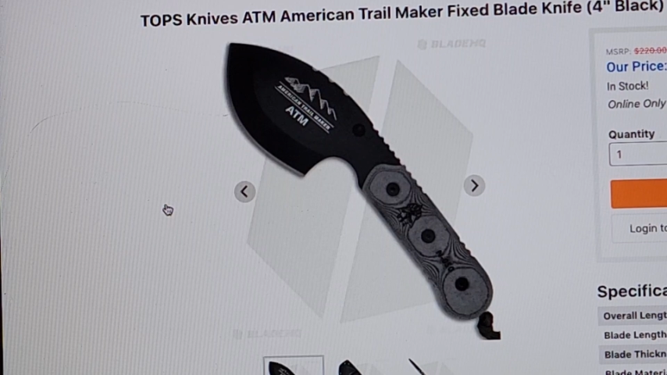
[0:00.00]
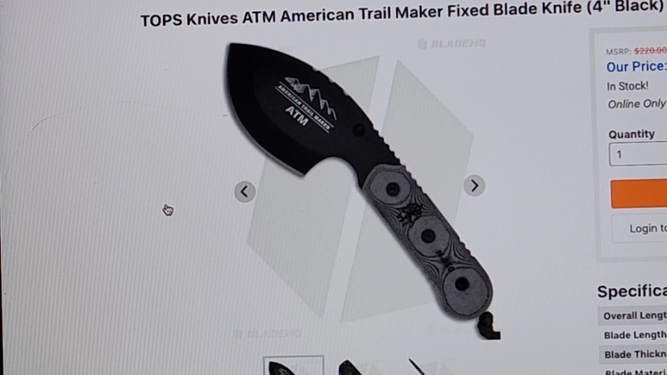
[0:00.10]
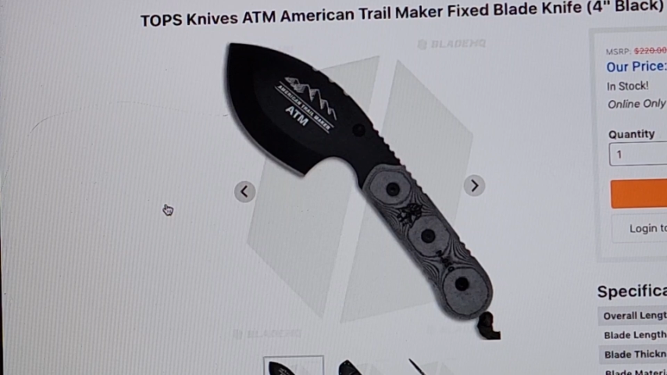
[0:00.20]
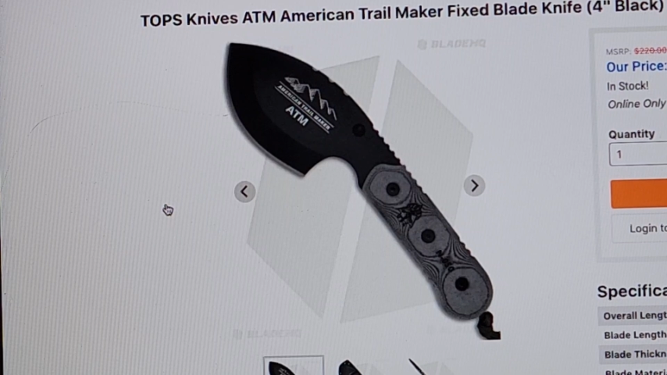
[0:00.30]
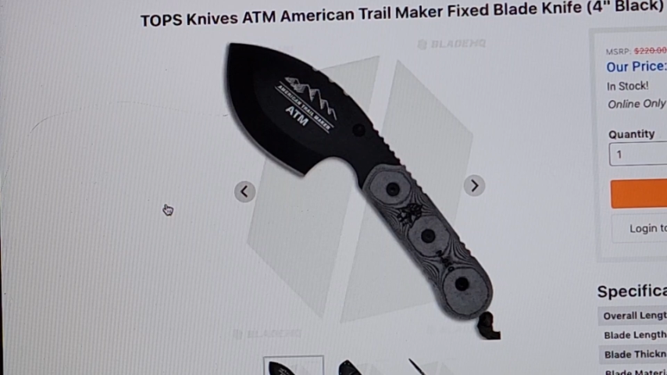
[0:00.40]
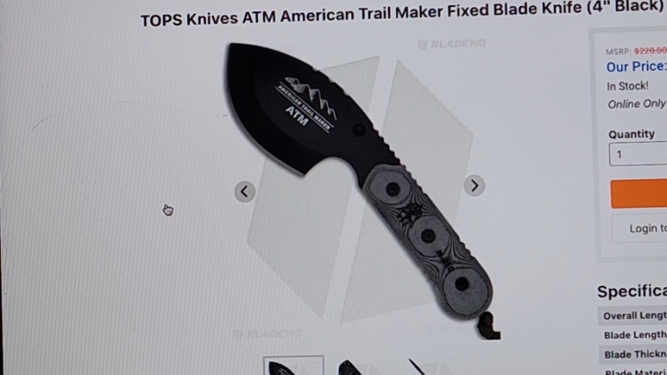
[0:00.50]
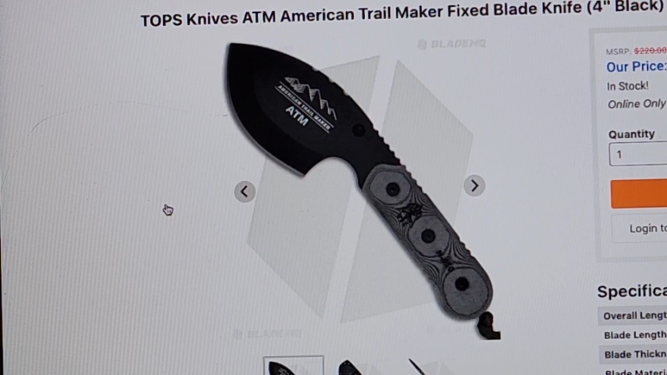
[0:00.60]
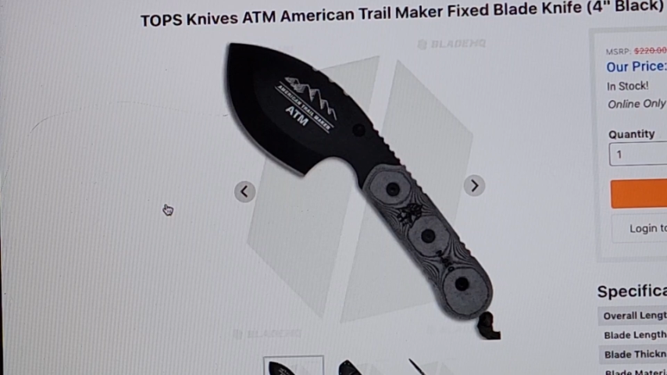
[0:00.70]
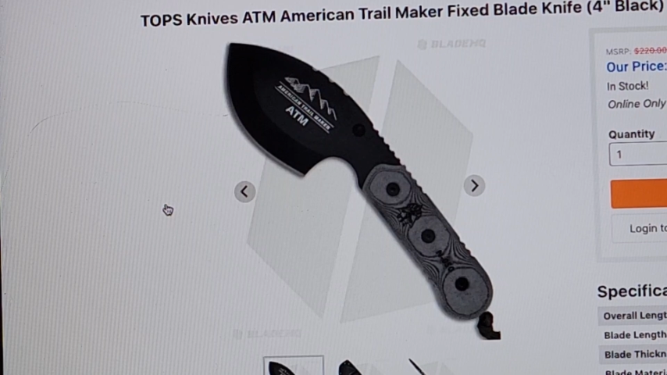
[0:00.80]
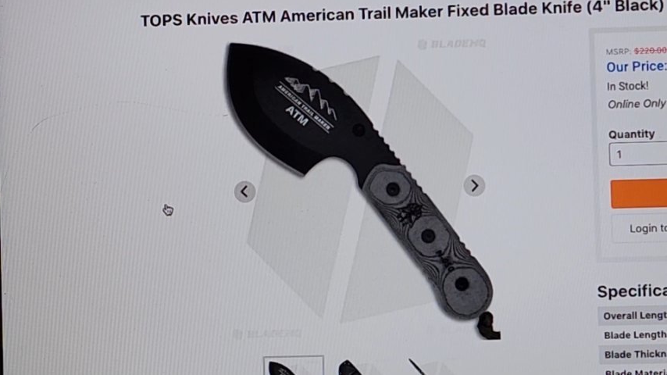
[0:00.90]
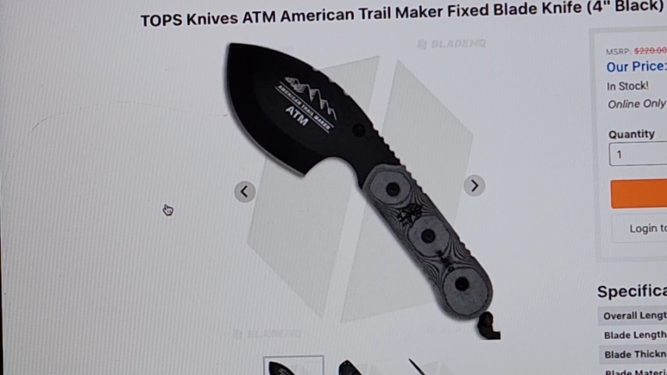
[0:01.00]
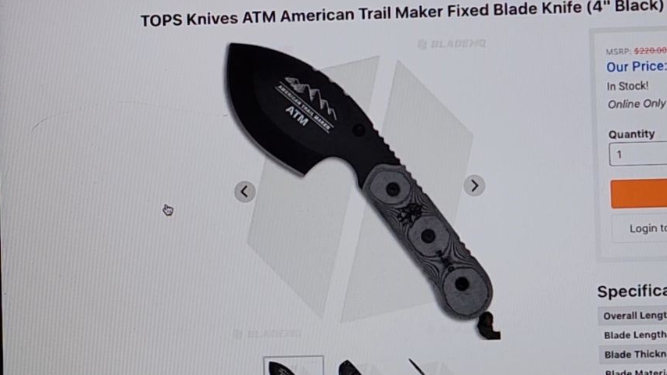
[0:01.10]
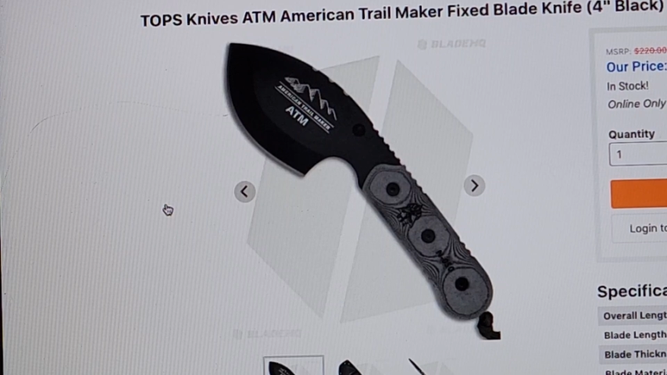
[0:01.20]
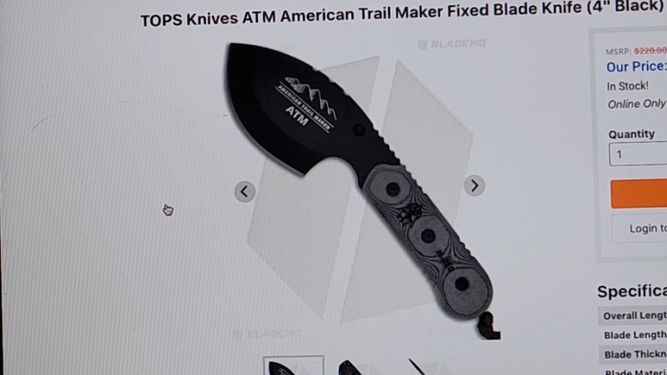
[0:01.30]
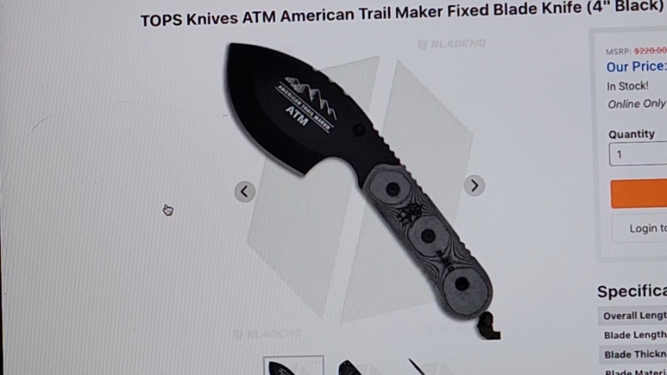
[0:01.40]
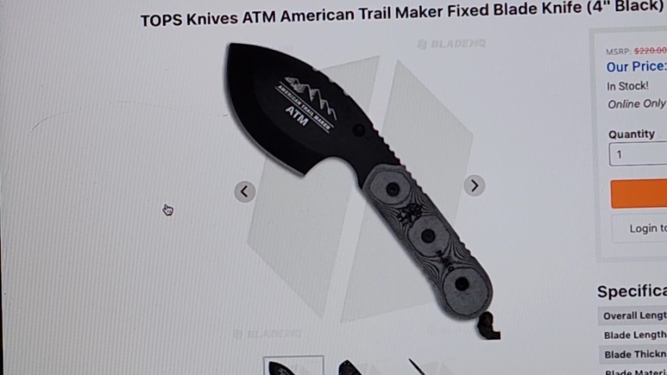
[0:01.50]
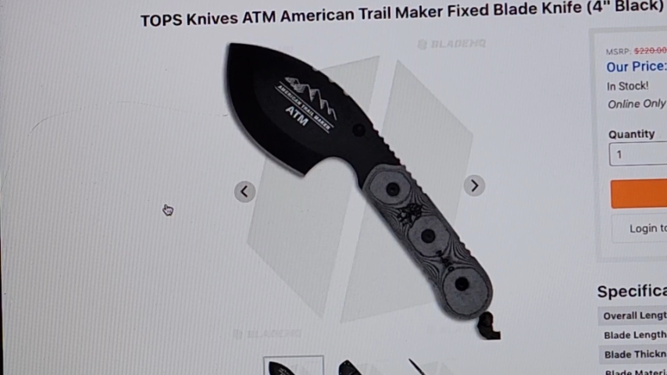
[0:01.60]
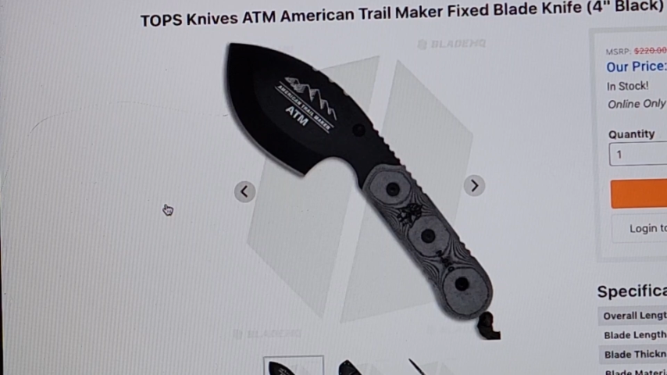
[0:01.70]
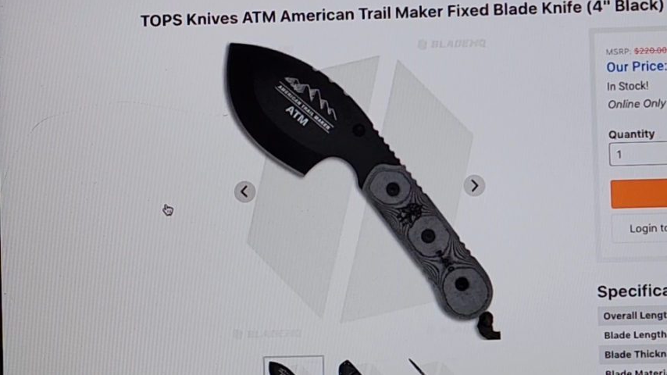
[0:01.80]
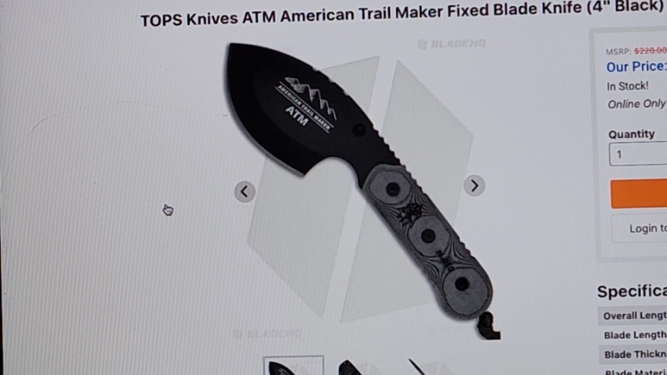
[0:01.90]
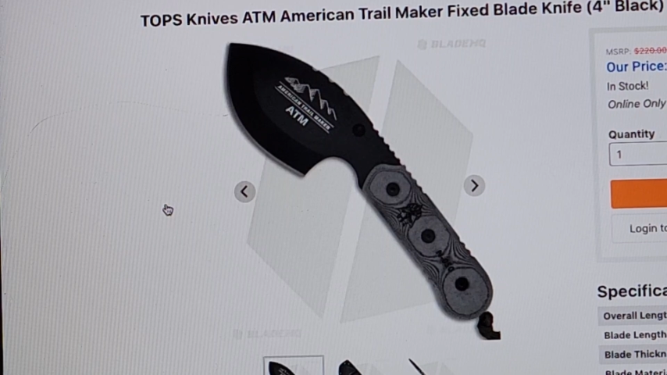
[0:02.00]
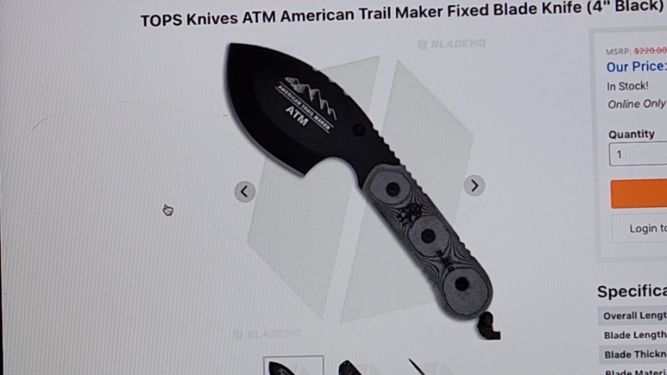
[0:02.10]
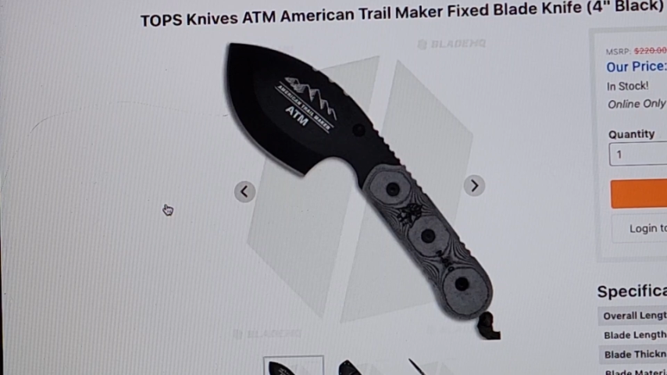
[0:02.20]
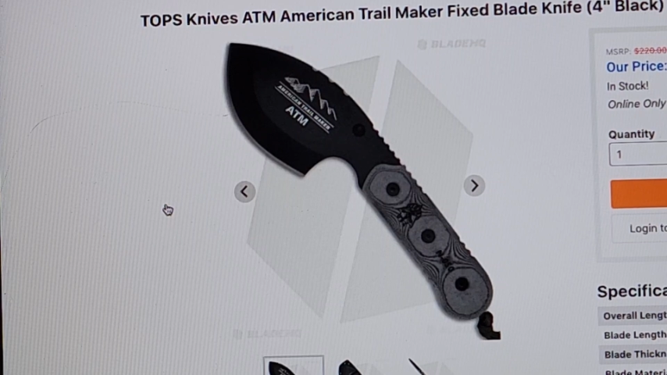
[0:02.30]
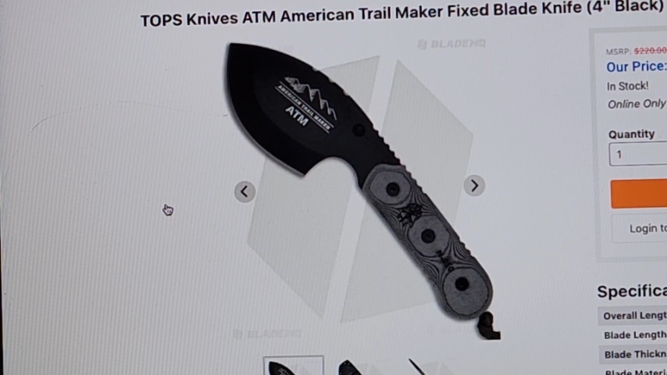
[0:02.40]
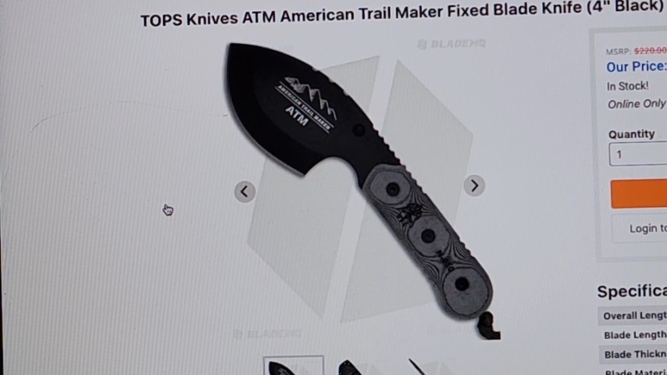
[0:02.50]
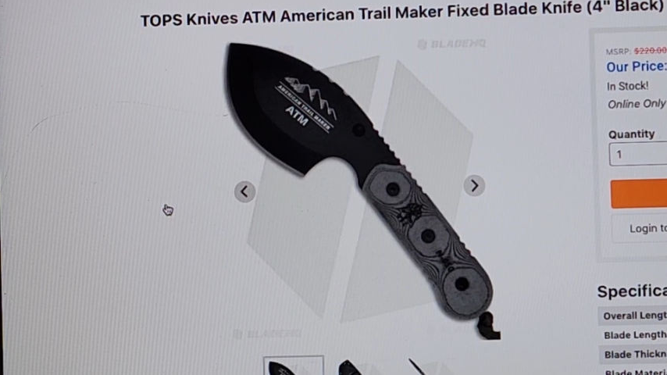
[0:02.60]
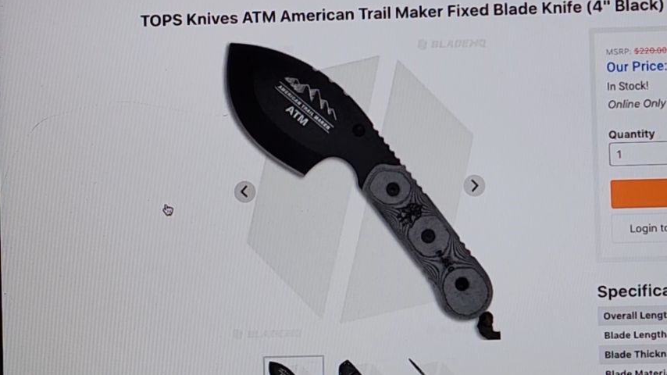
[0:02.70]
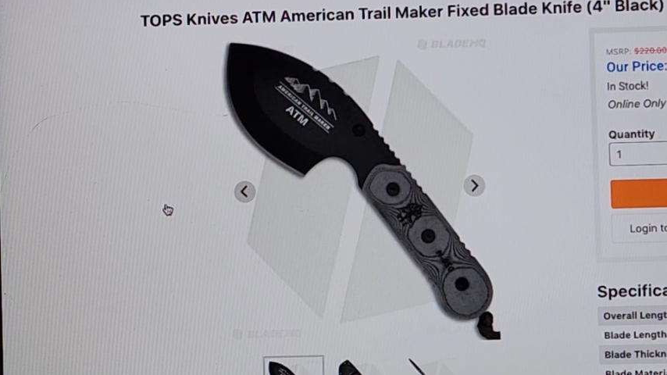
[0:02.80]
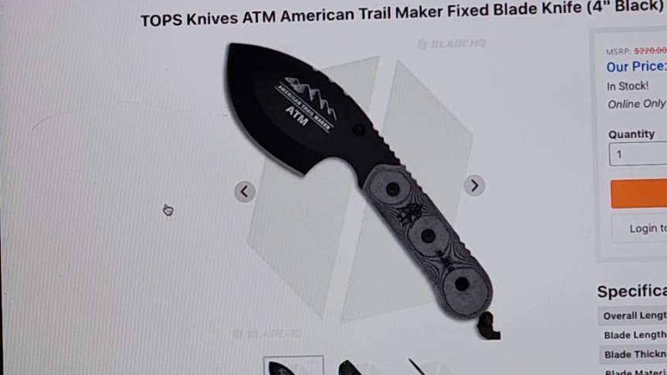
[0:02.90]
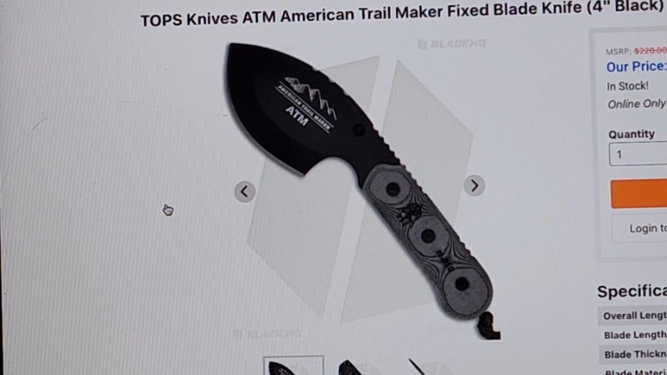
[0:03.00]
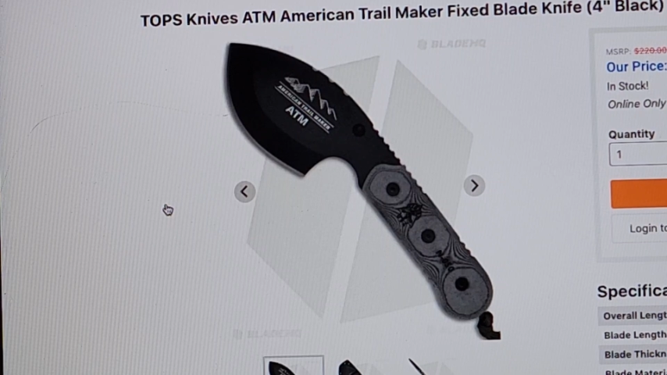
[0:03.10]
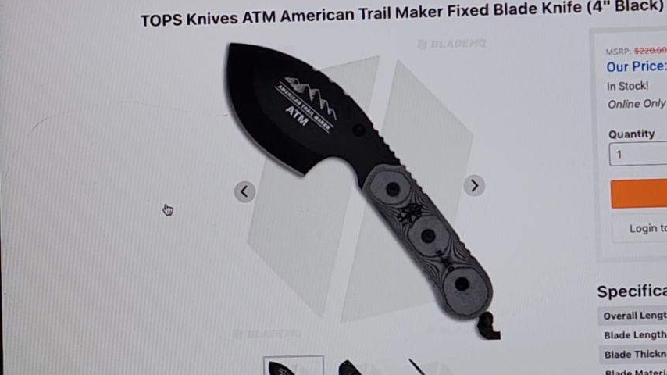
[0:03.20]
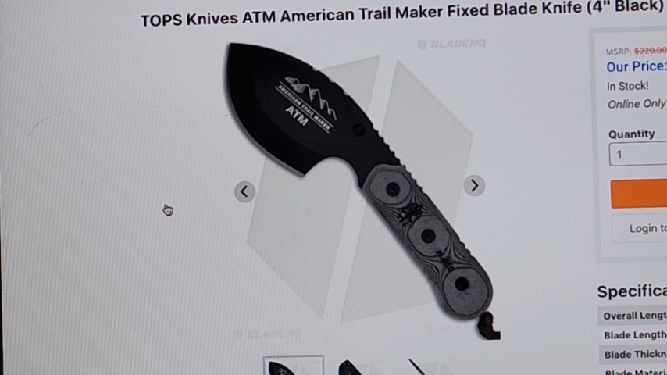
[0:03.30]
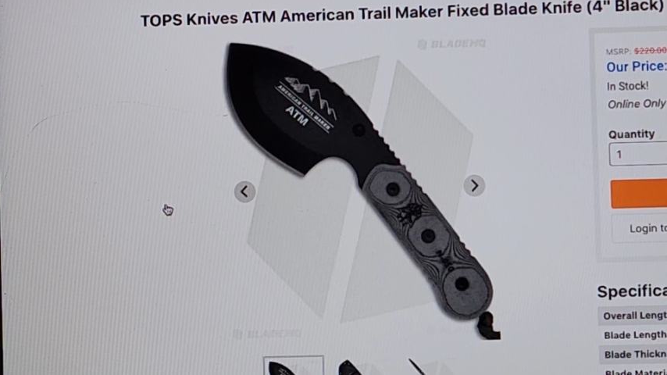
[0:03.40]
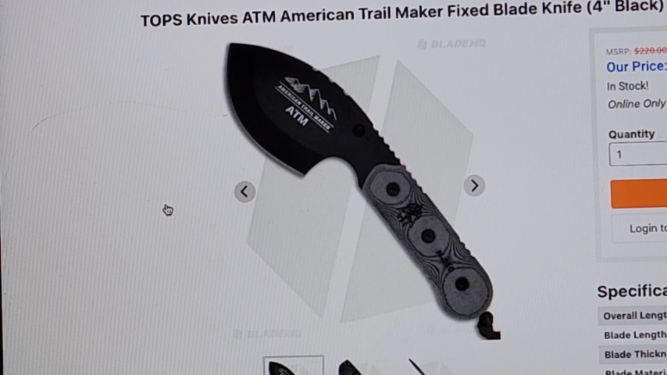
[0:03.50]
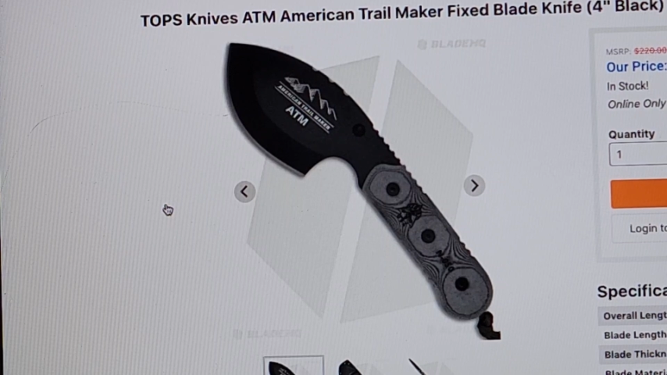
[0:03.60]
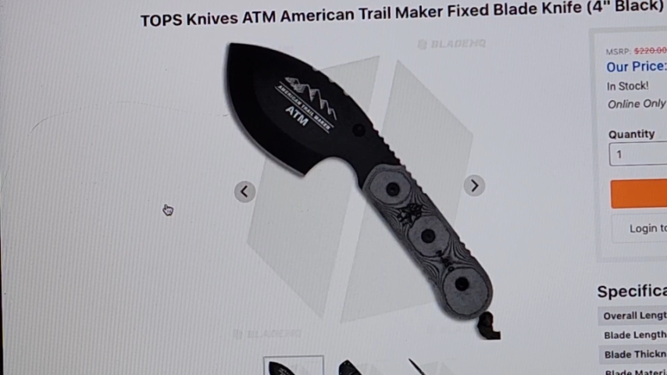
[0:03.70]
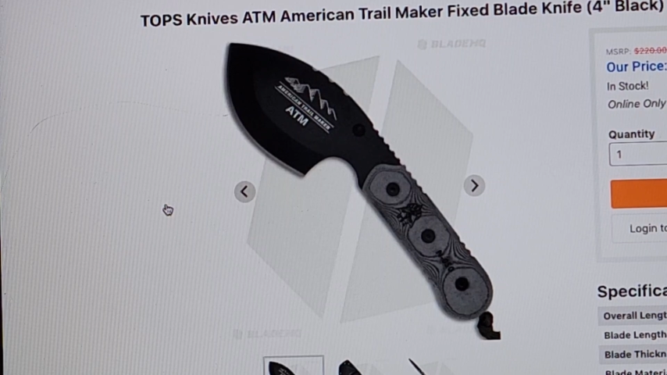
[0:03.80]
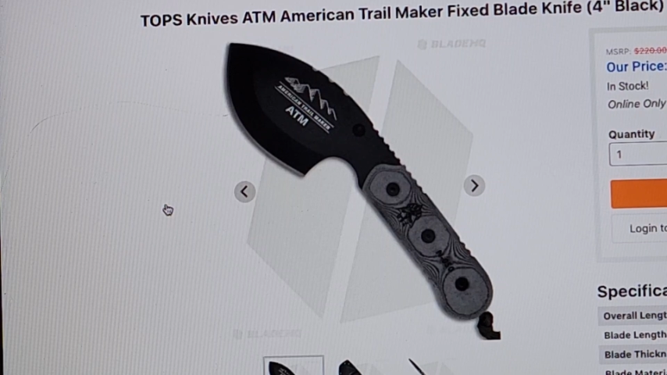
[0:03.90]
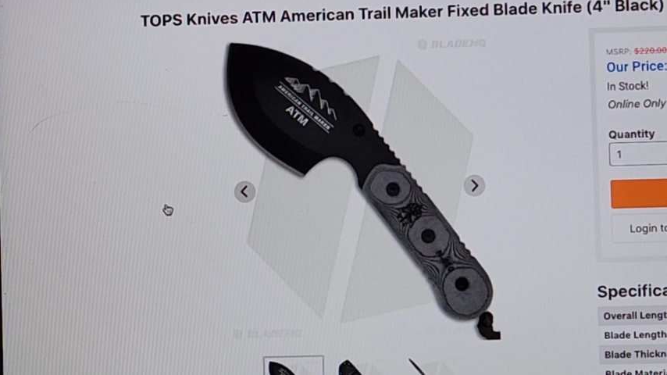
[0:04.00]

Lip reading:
(no speaker visible)